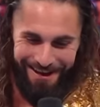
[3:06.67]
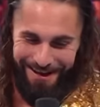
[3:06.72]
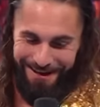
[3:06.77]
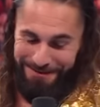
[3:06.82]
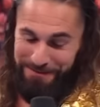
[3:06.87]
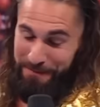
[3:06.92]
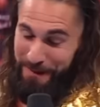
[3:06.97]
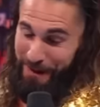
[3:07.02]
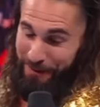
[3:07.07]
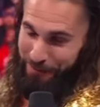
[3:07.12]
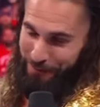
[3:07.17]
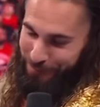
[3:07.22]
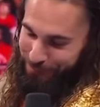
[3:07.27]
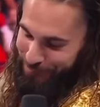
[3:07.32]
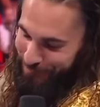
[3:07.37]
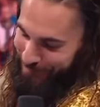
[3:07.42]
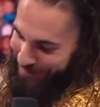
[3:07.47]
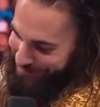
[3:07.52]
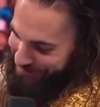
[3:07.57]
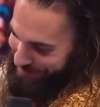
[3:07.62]
As a matter of
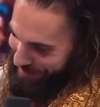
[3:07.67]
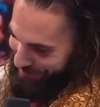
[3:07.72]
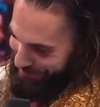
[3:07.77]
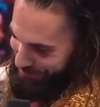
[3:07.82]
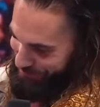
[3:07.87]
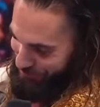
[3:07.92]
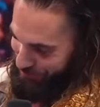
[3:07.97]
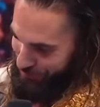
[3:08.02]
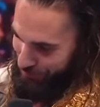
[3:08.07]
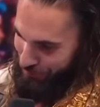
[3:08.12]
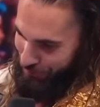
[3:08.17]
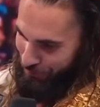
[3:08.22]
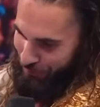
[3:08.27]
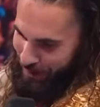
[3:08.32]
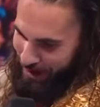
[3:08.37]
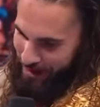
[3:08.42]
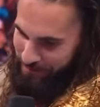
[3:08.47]
fact, I do.